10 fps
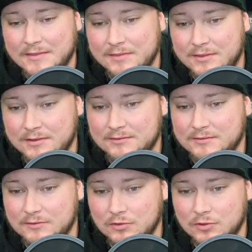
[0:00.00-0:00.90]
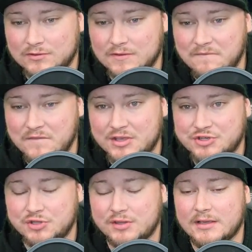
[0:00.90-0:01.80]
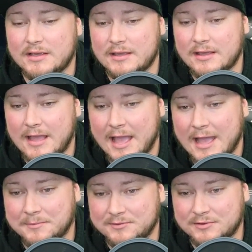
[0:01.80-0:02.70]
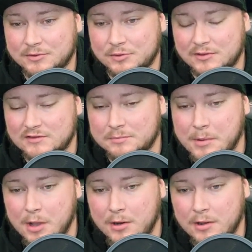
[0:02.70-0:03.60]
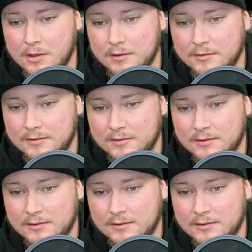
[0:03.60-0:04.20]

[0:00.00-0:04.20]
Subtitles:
This looks visually absolutely spot on.